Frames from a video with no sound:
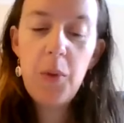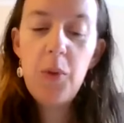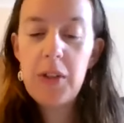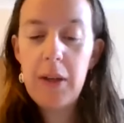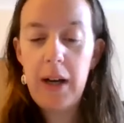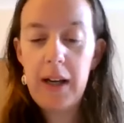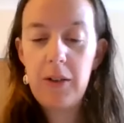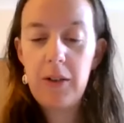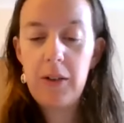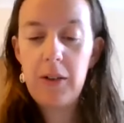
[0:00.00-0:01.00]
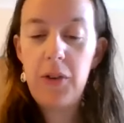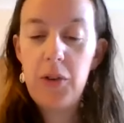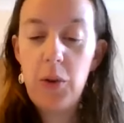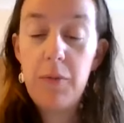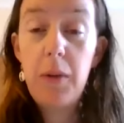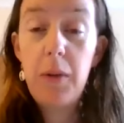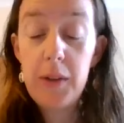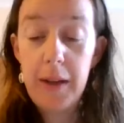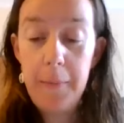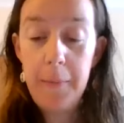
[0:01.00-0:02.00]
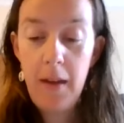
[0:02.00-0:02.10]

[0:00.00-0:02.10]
Paul was shipwrecked off the shore of Malta.